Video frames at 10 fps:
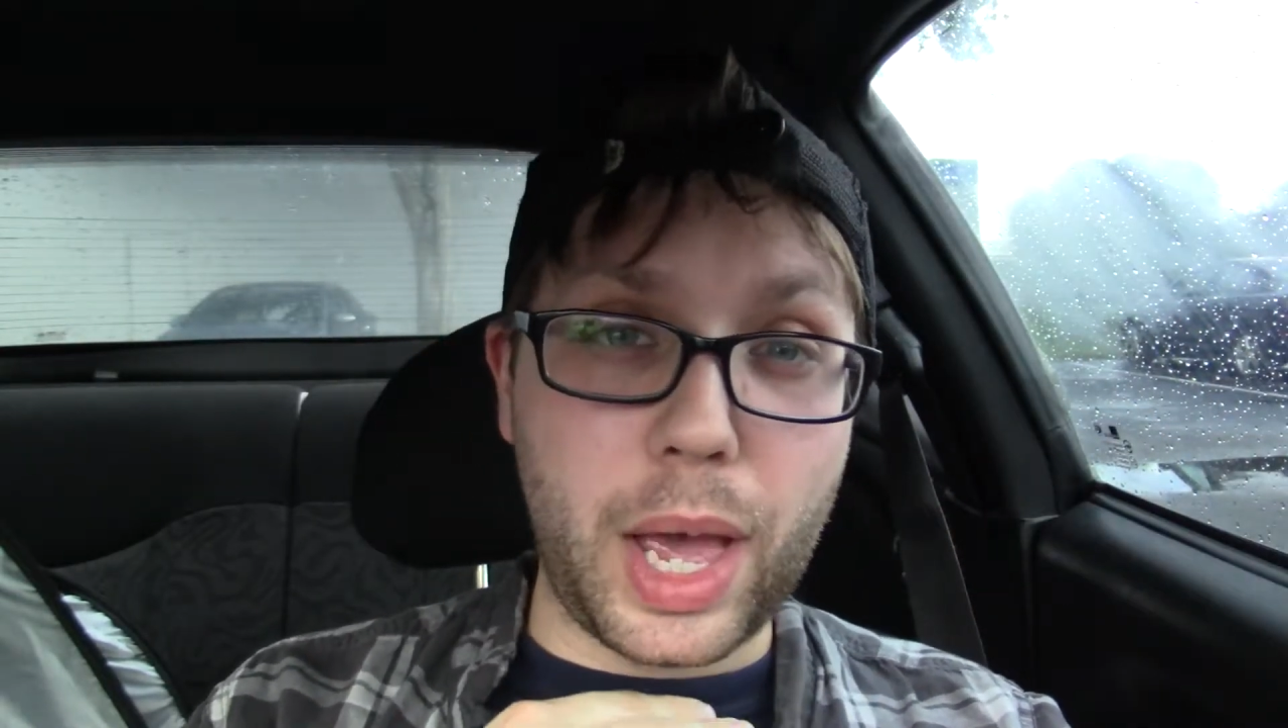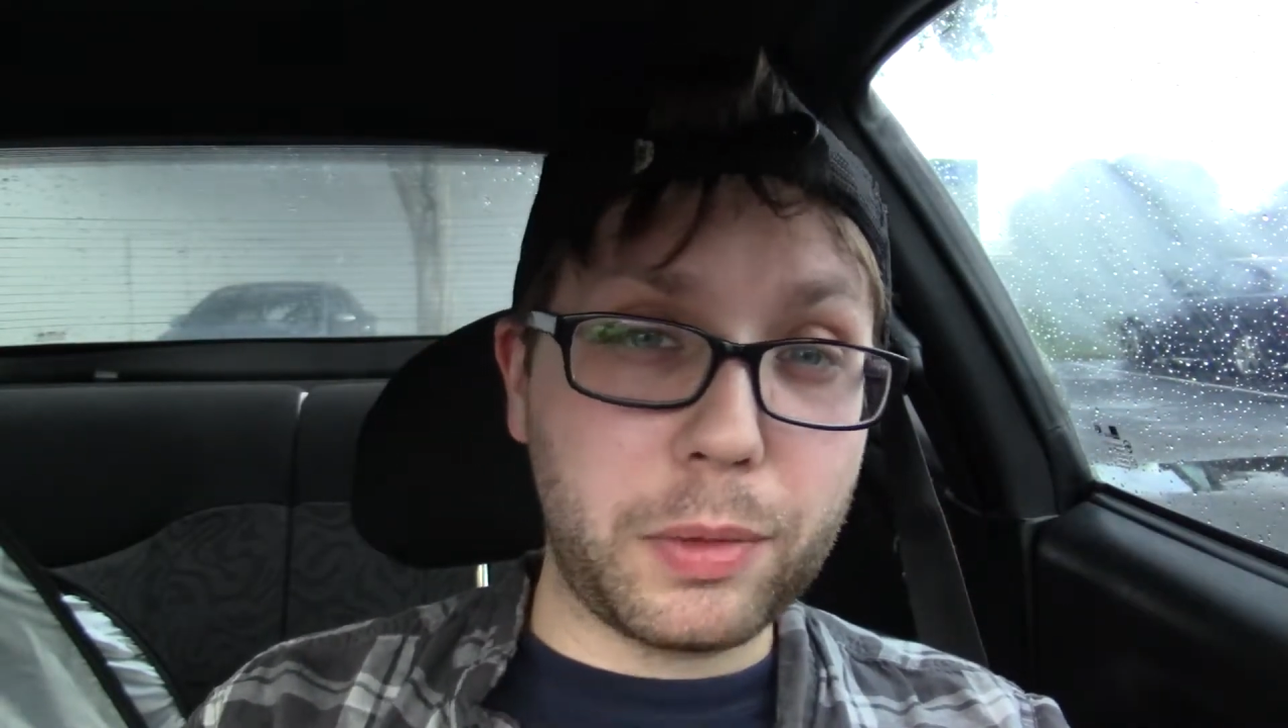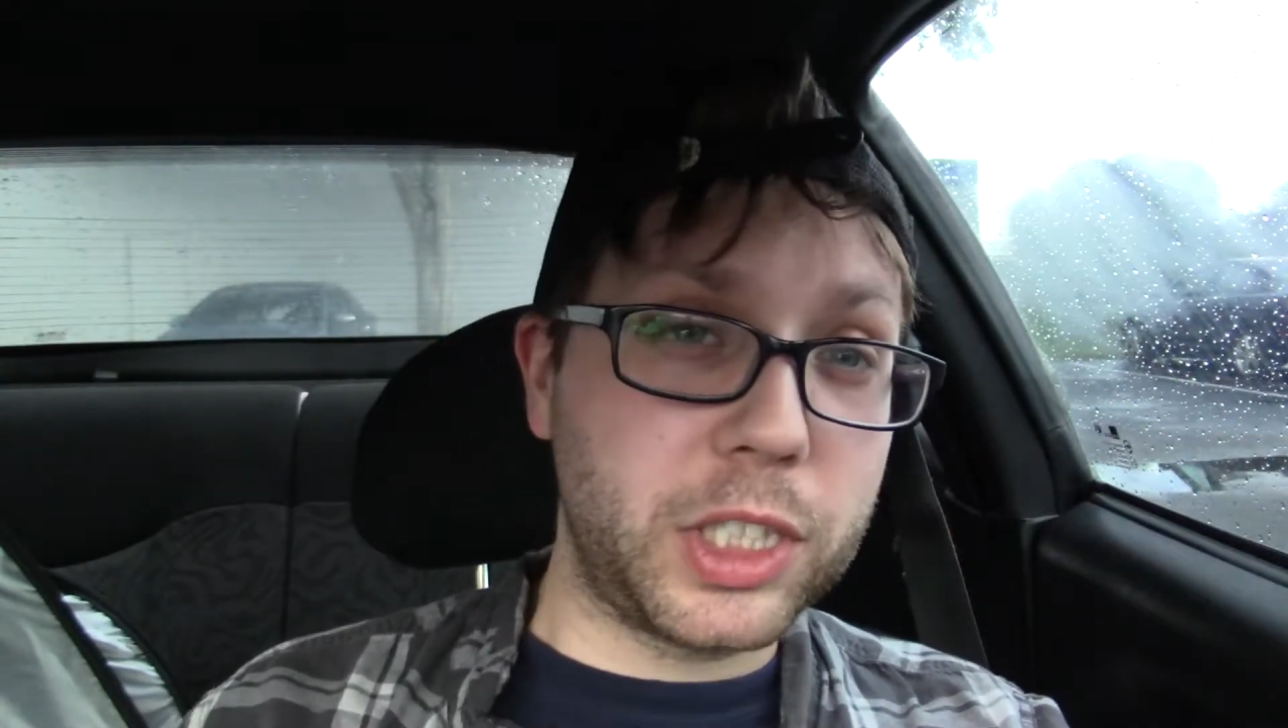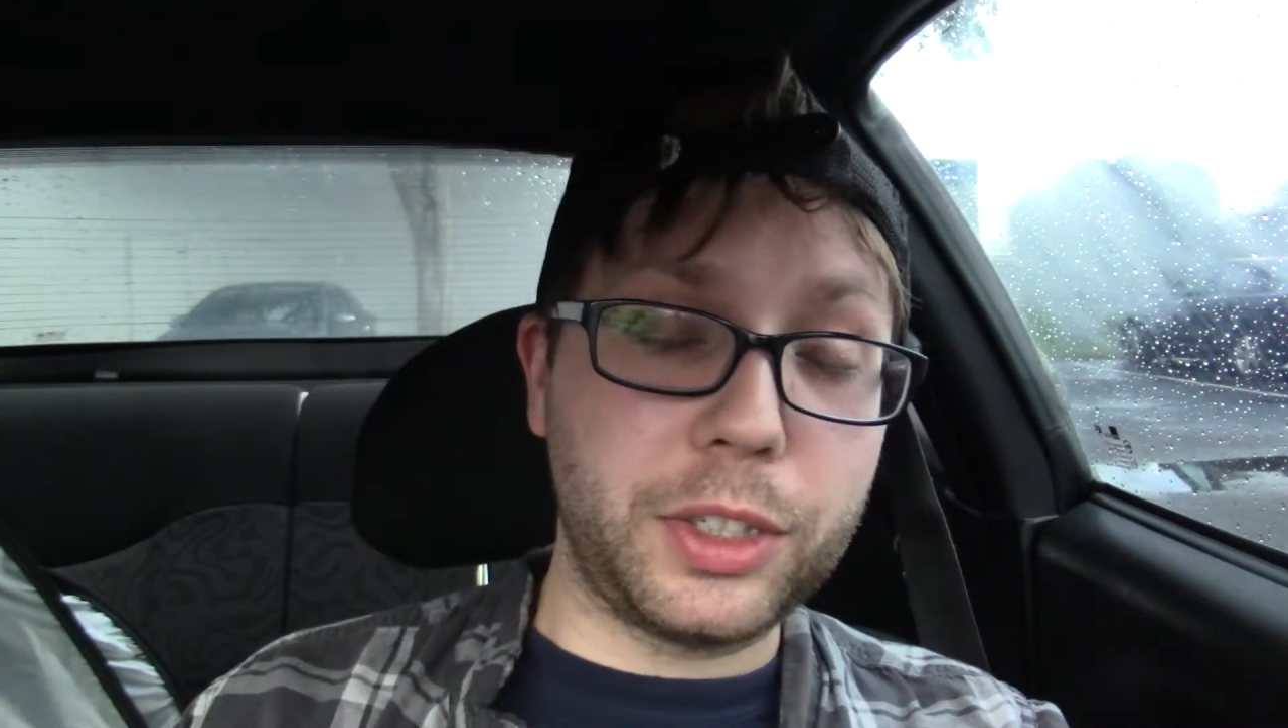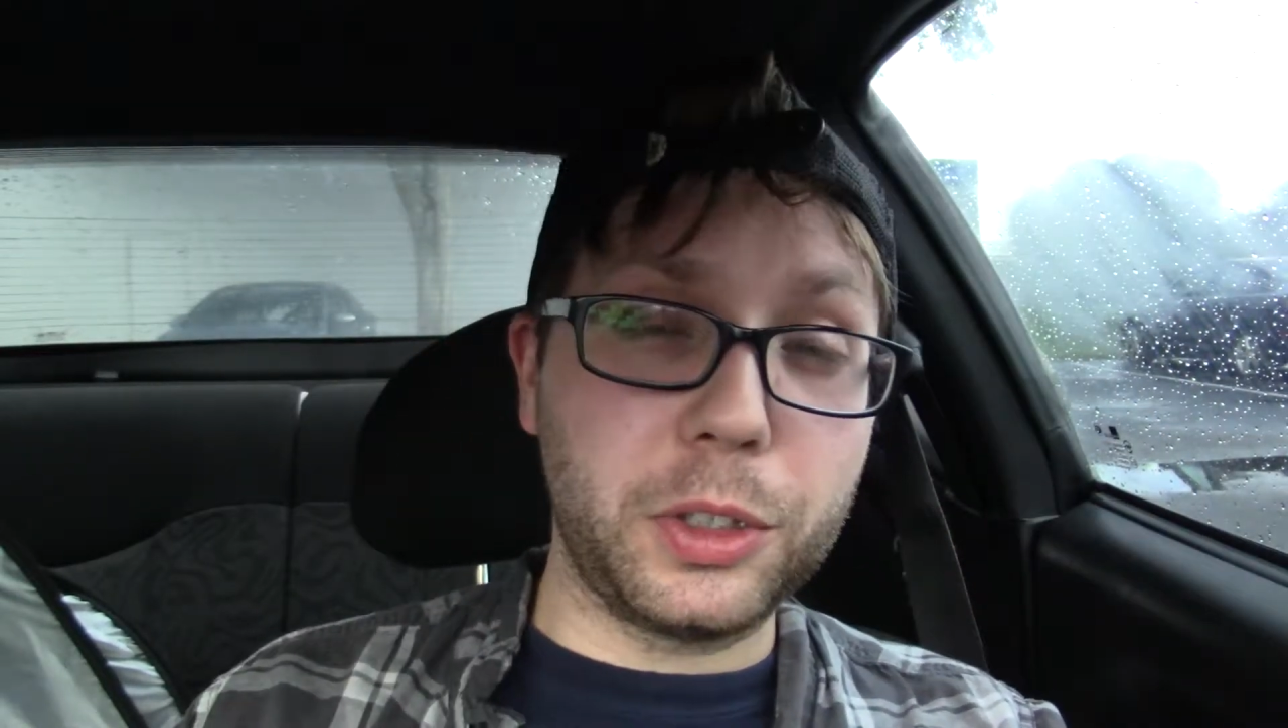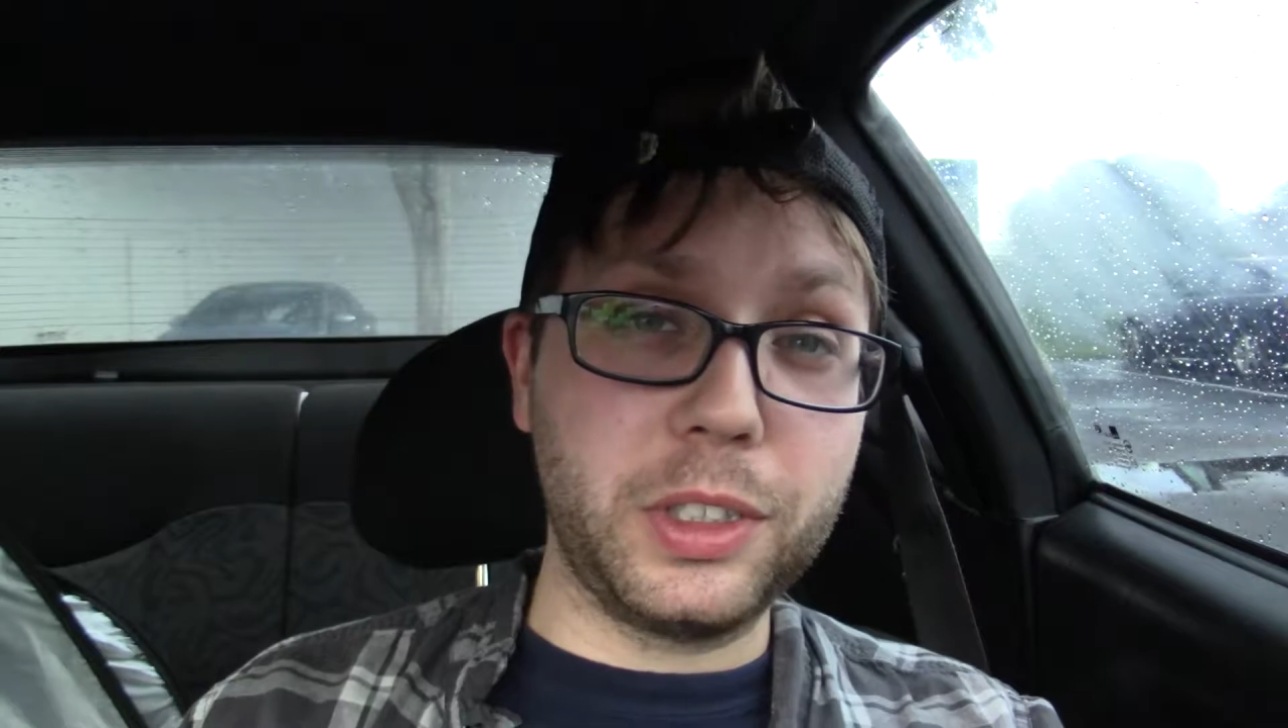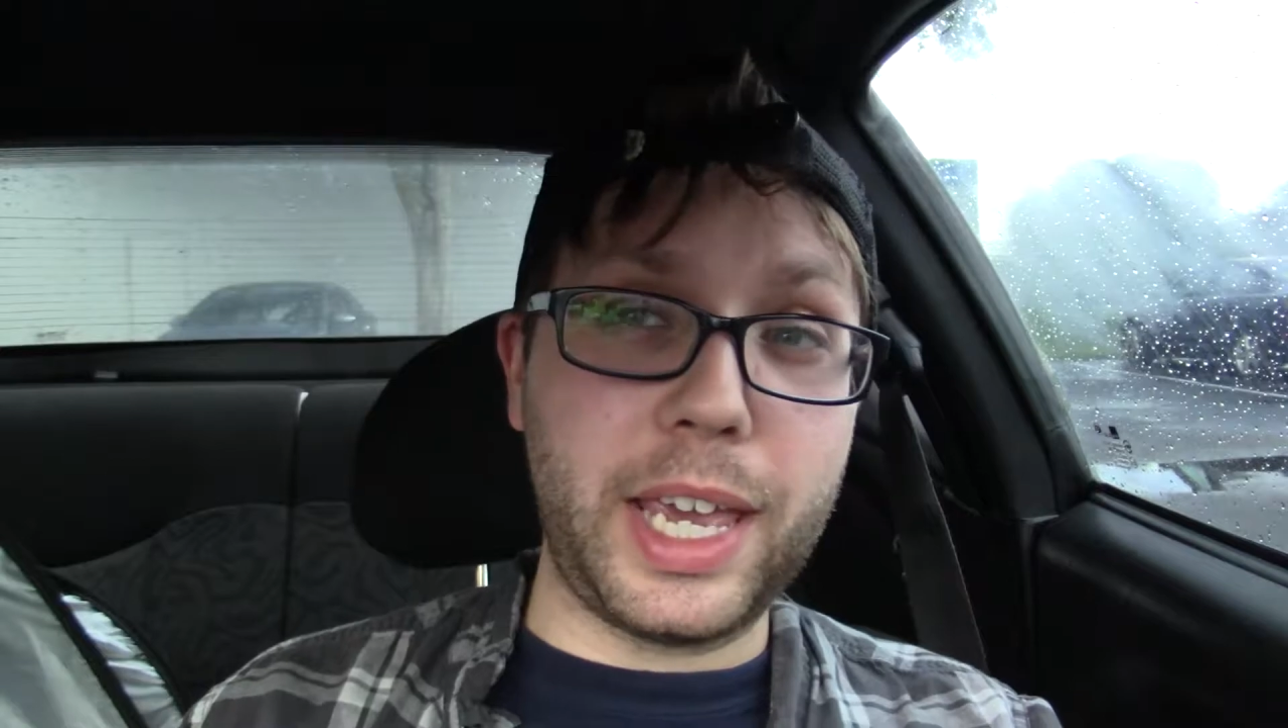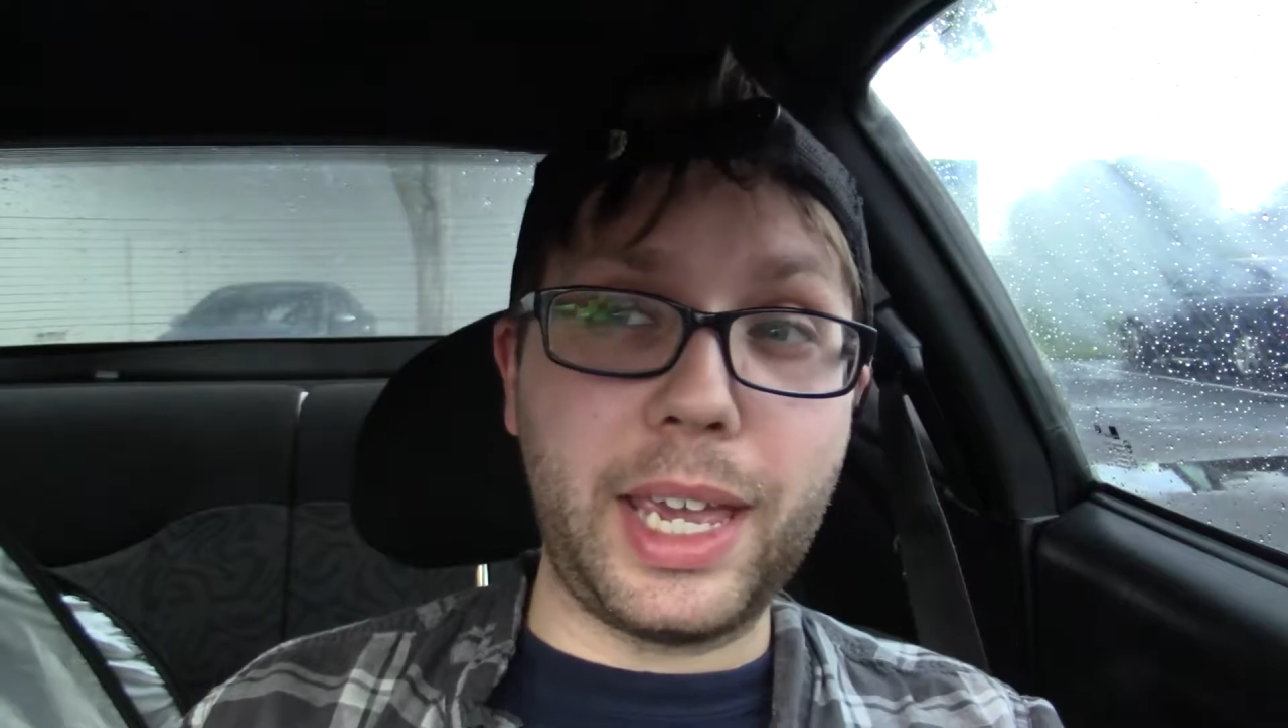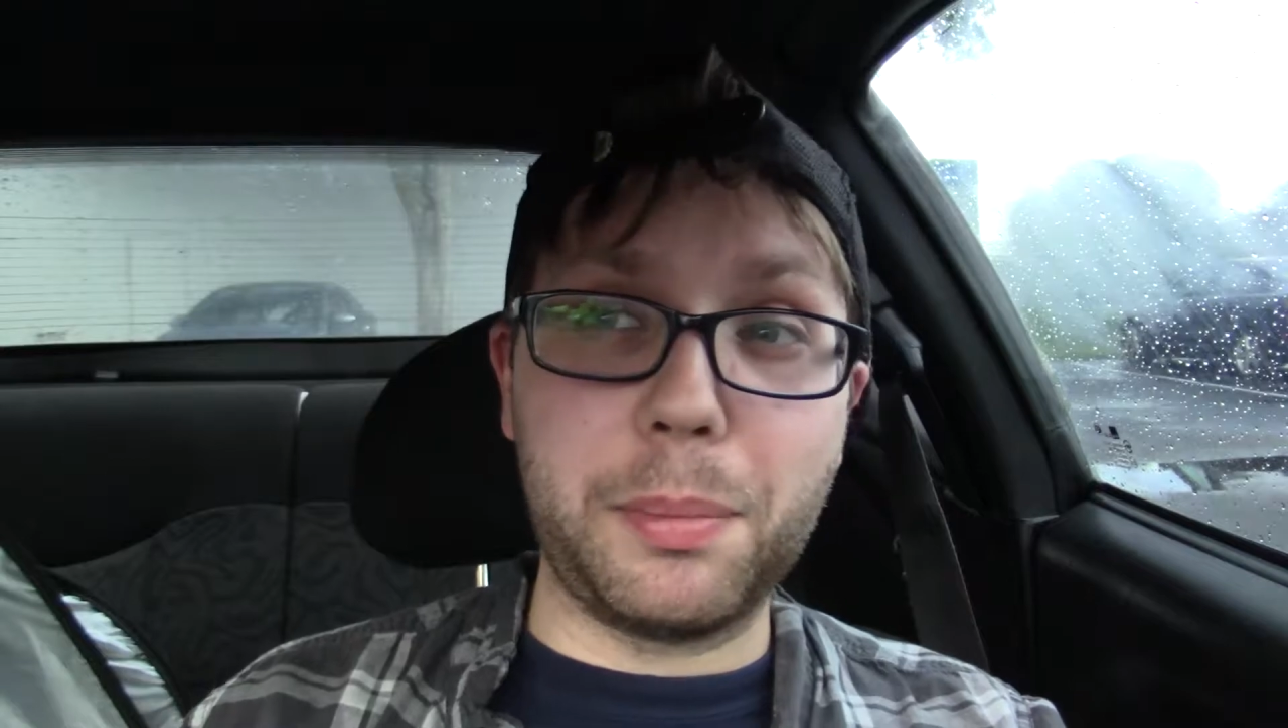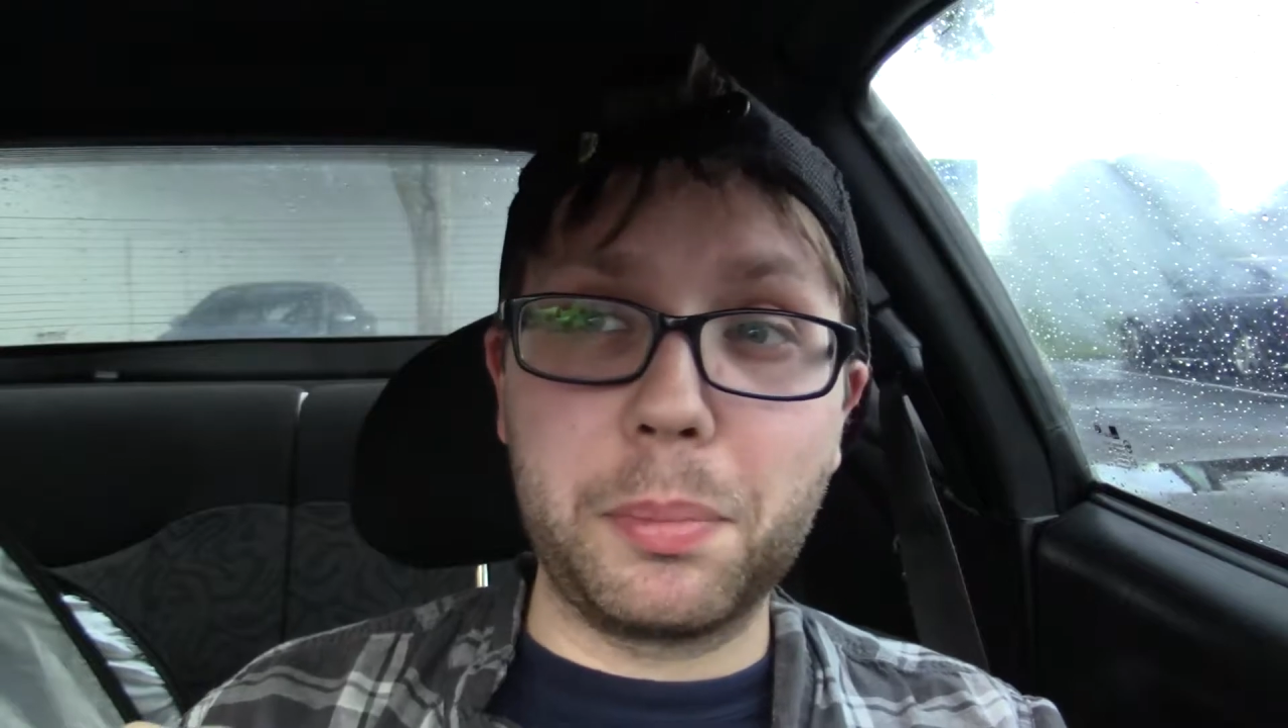every single
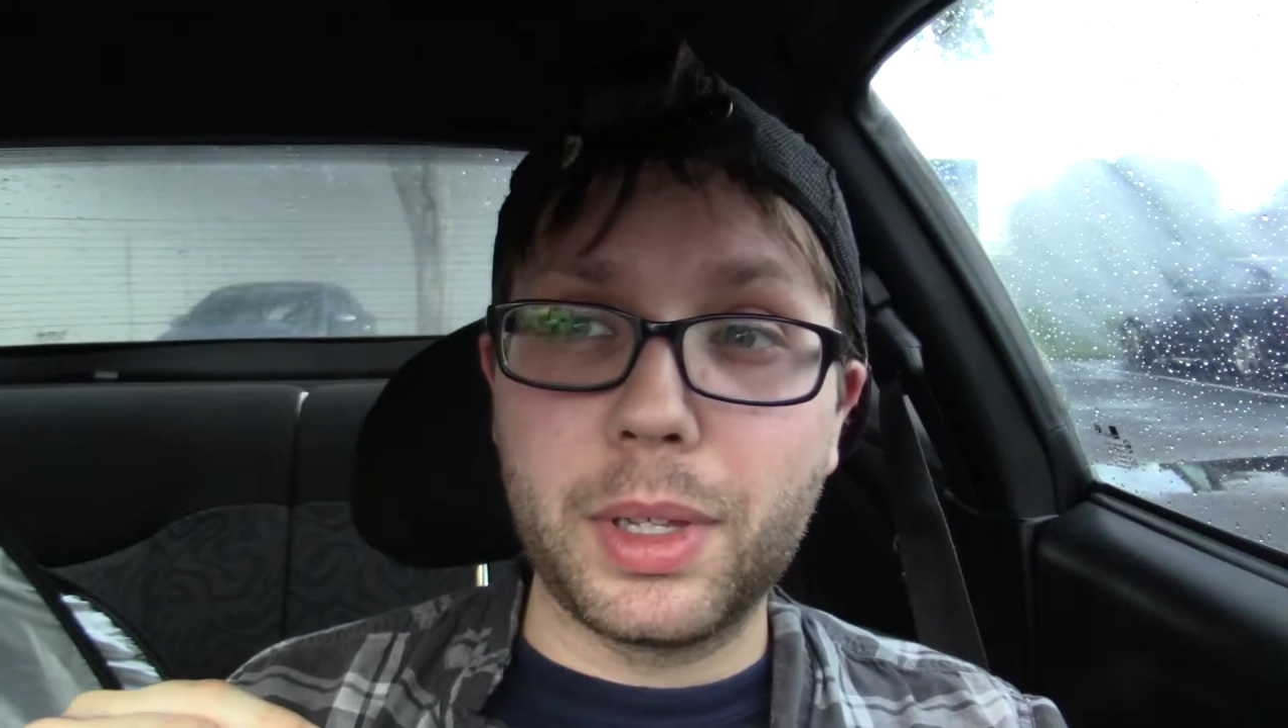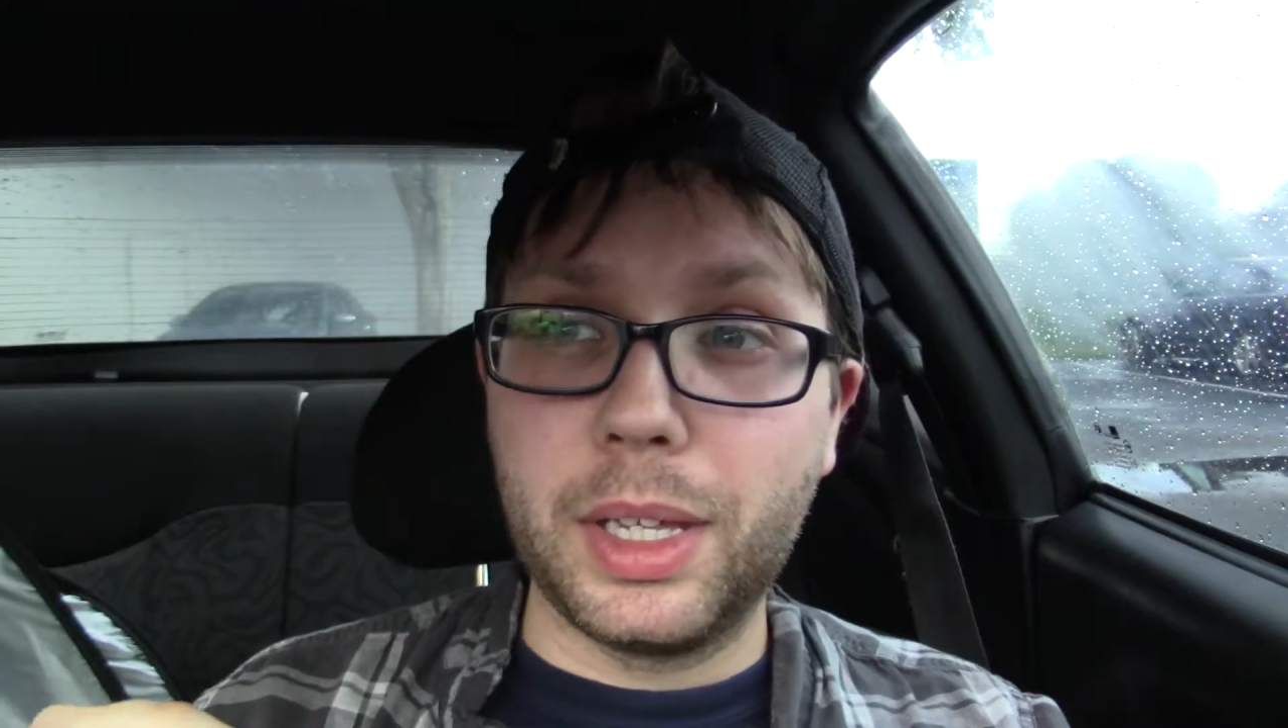game